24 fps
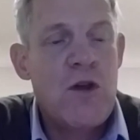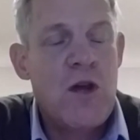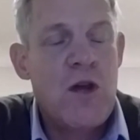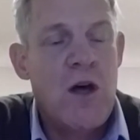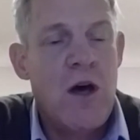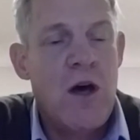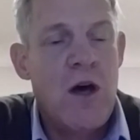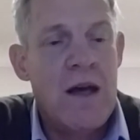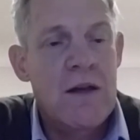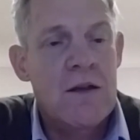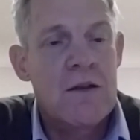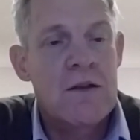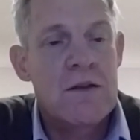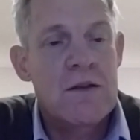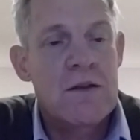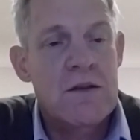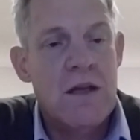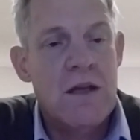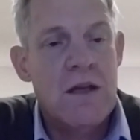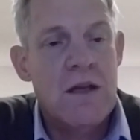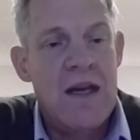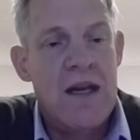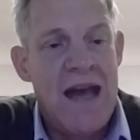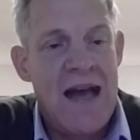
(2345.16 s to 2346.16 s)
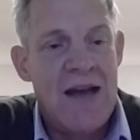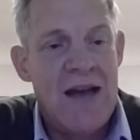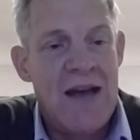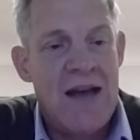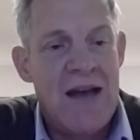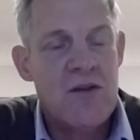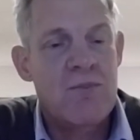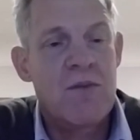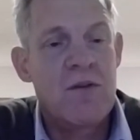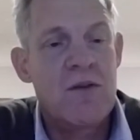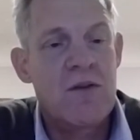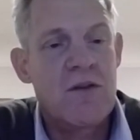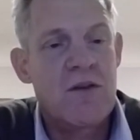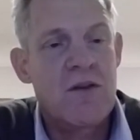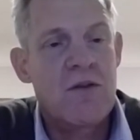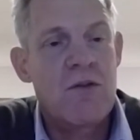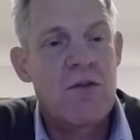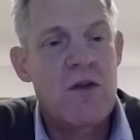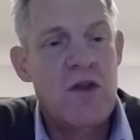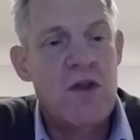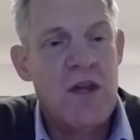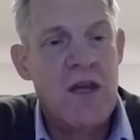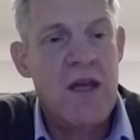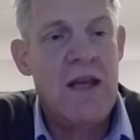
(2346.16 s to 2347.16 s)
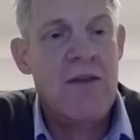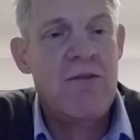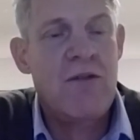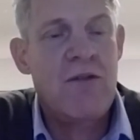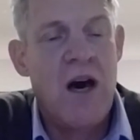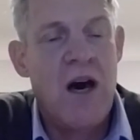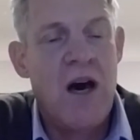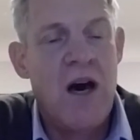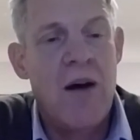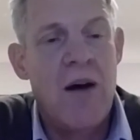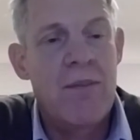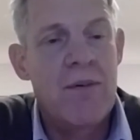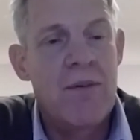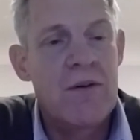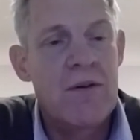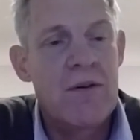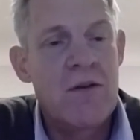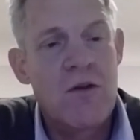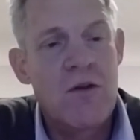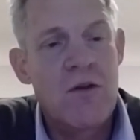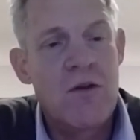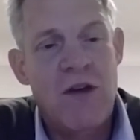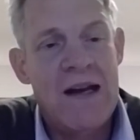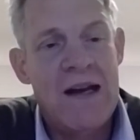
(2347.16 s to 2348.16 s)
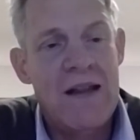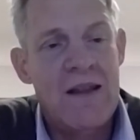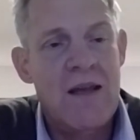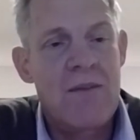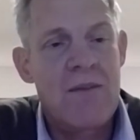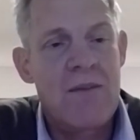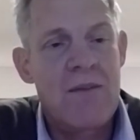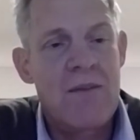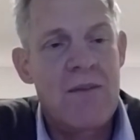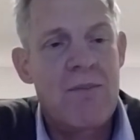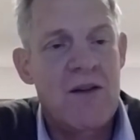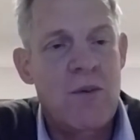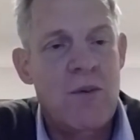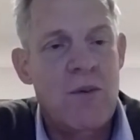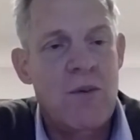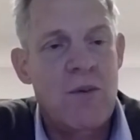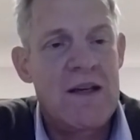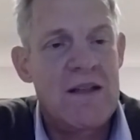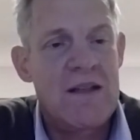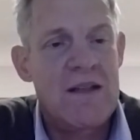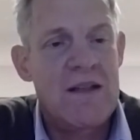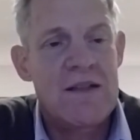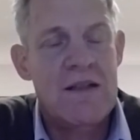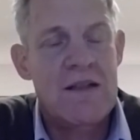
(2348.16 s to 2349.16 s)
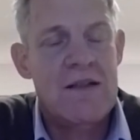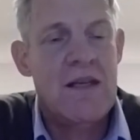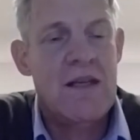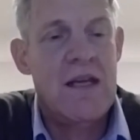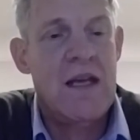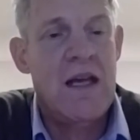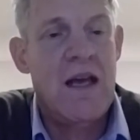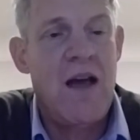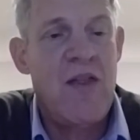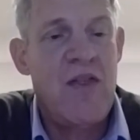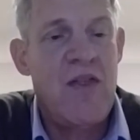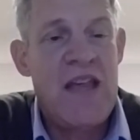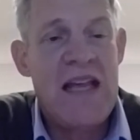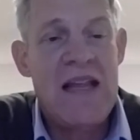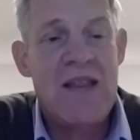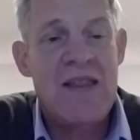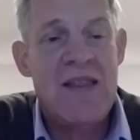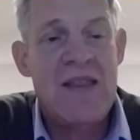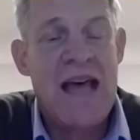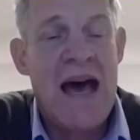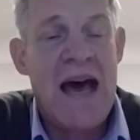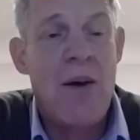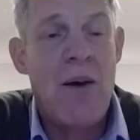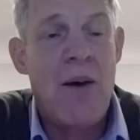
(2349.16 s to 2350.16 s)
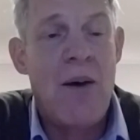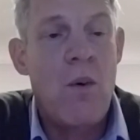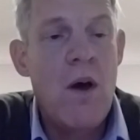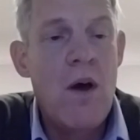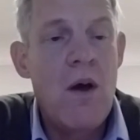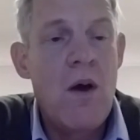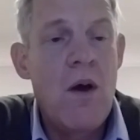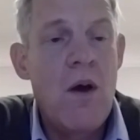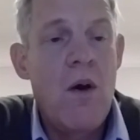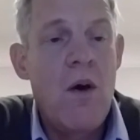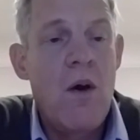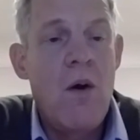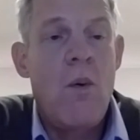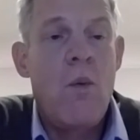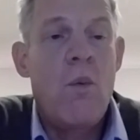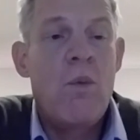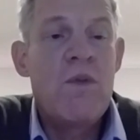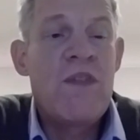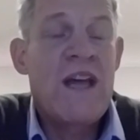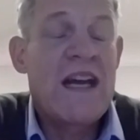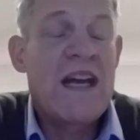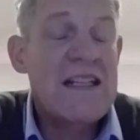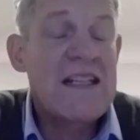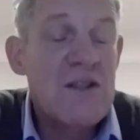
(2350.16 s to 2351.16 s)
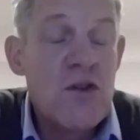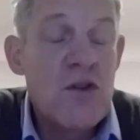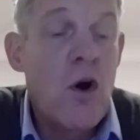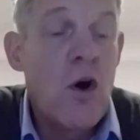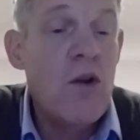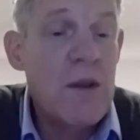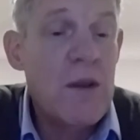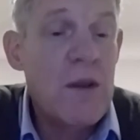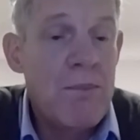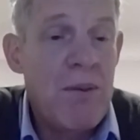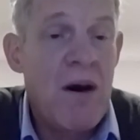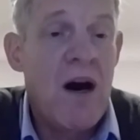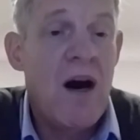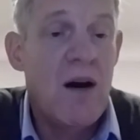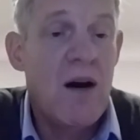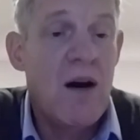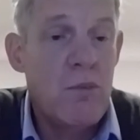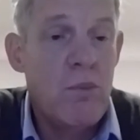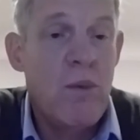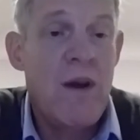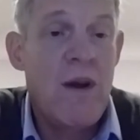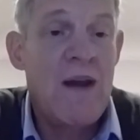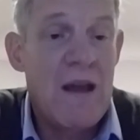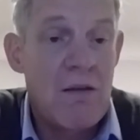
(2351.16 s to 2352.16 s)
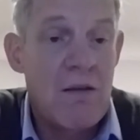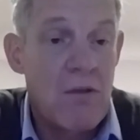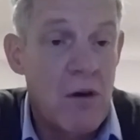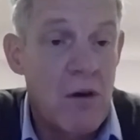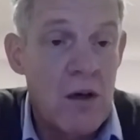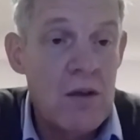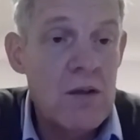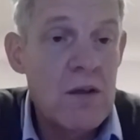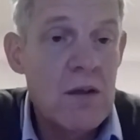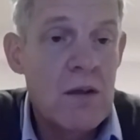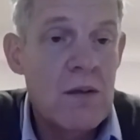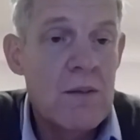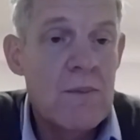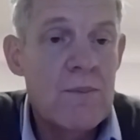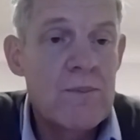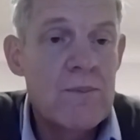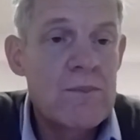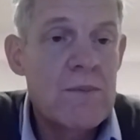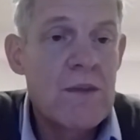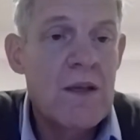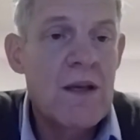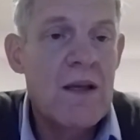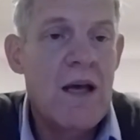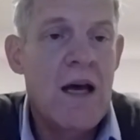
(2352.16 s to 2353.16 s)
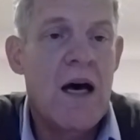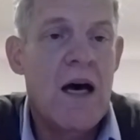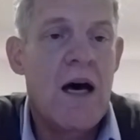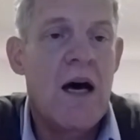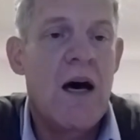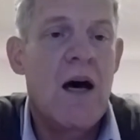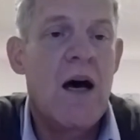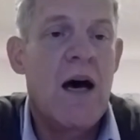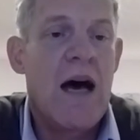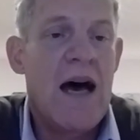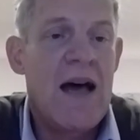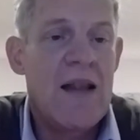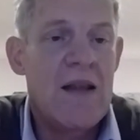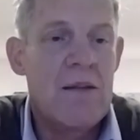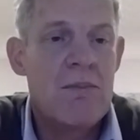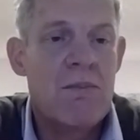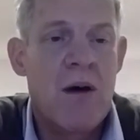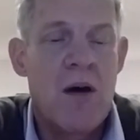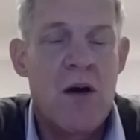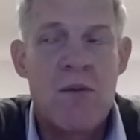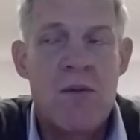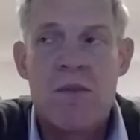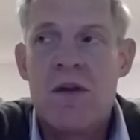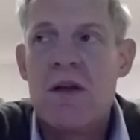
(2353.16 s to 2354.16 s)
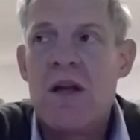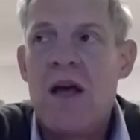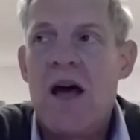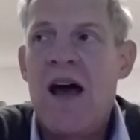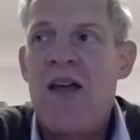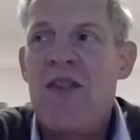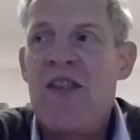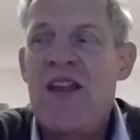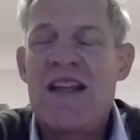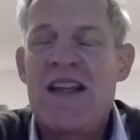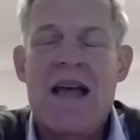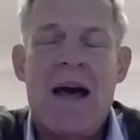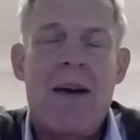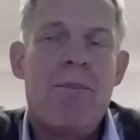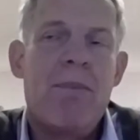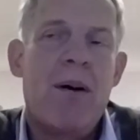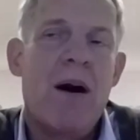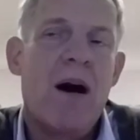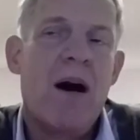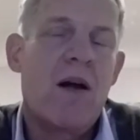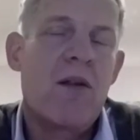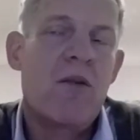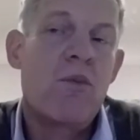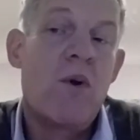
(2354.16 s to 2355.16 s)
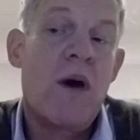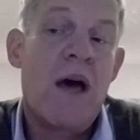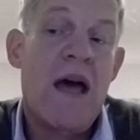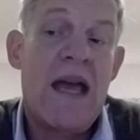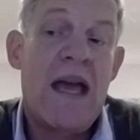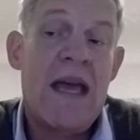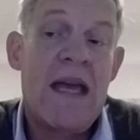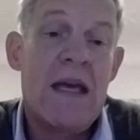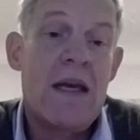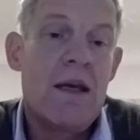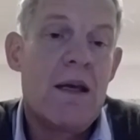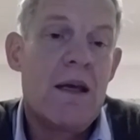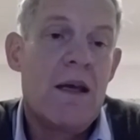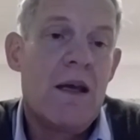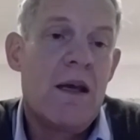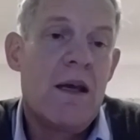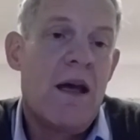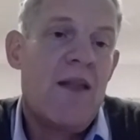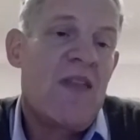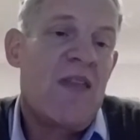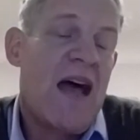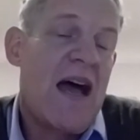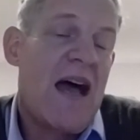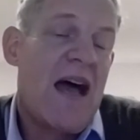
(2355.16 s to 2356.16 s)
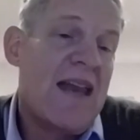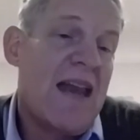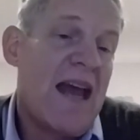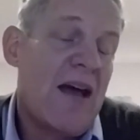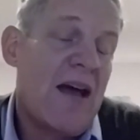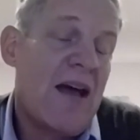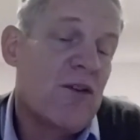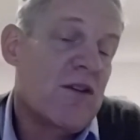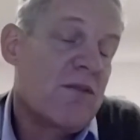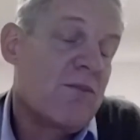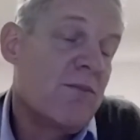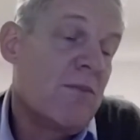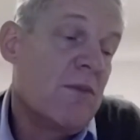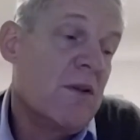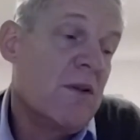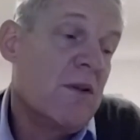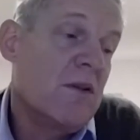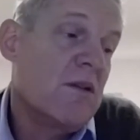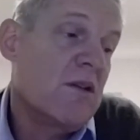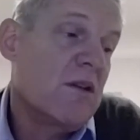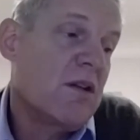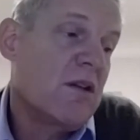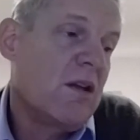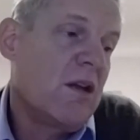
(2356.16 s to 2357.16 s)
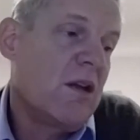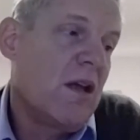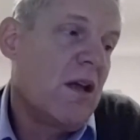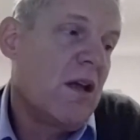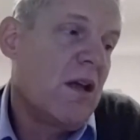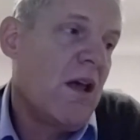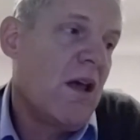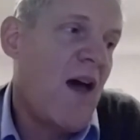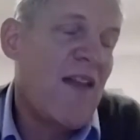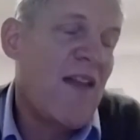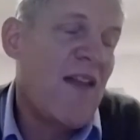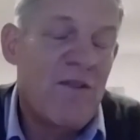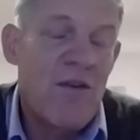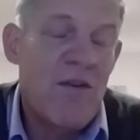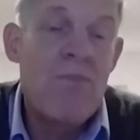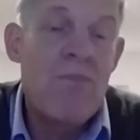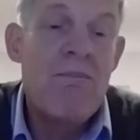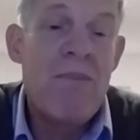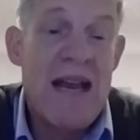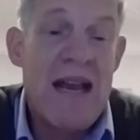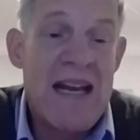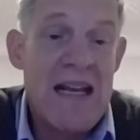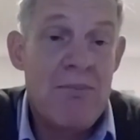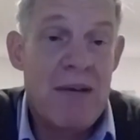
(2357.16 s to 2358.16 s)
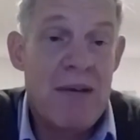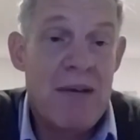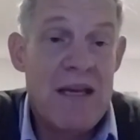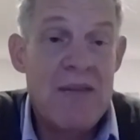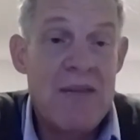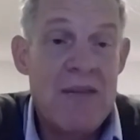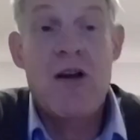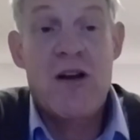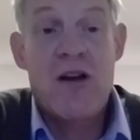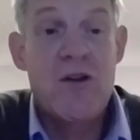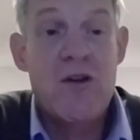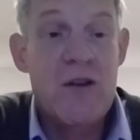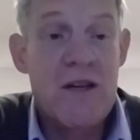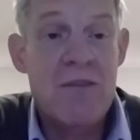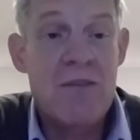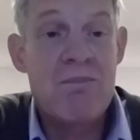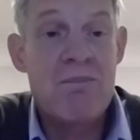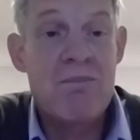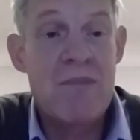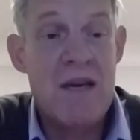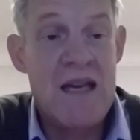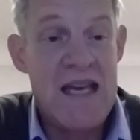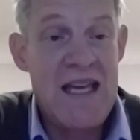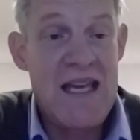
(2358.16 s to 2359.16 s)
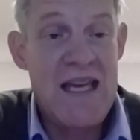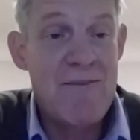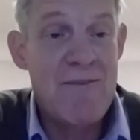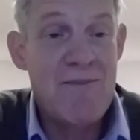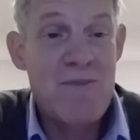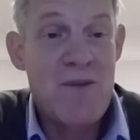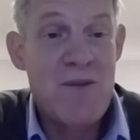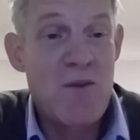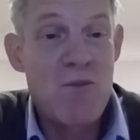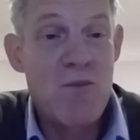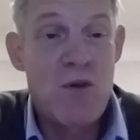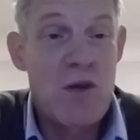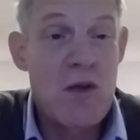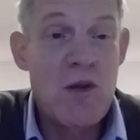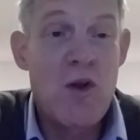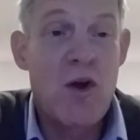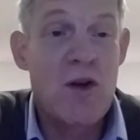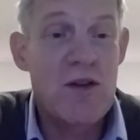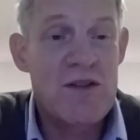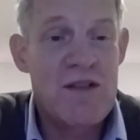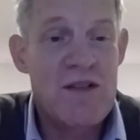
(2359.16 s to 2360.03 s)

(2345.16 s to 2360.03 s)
China's announcement to achieve carbon neutrality by 2060? I think that is not the pathway they're on at the moment. I think that pathway, that announcement, I think for many people, including me, was not